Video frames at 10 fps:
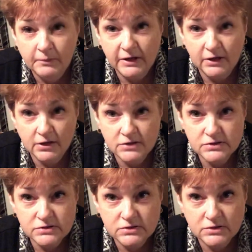
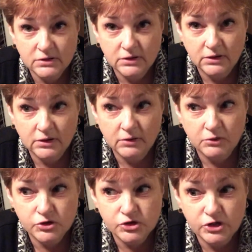because
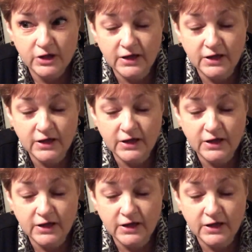she